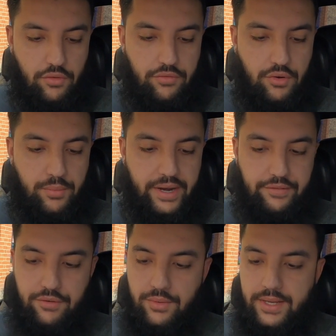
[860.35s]
.4
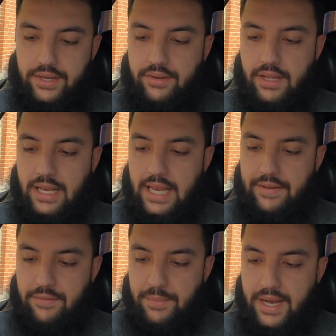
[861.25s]
brake fluid,
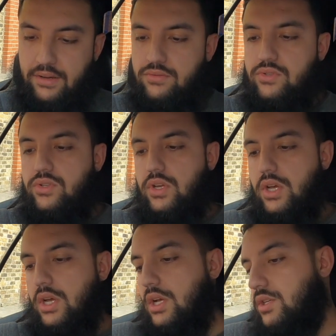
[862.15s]
£11.
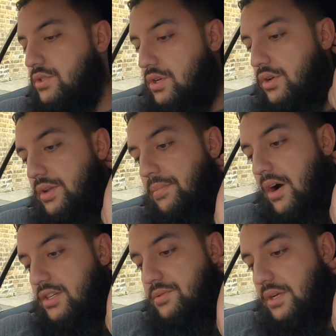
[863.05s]
So the
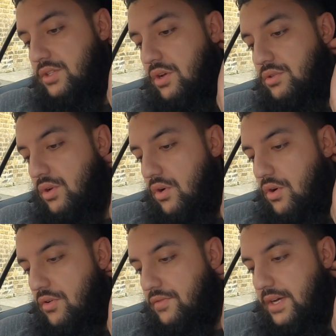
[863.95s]
parts were a
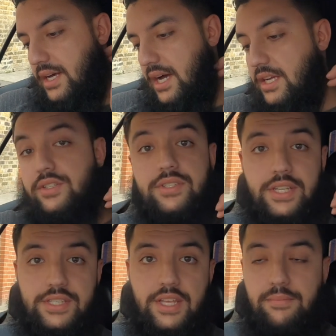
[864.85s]
total of
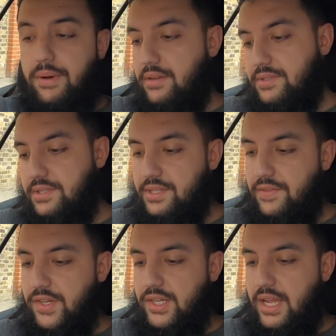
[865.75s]

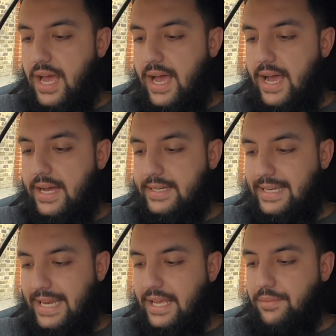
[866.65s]
£116.67,
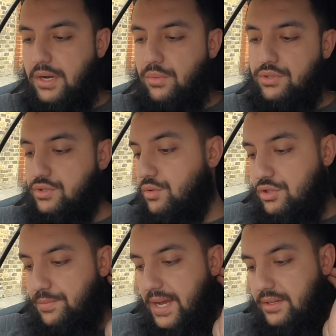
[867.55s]
and labour was
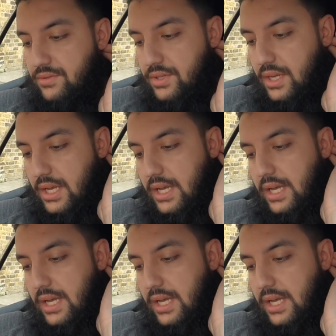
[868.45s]
£200.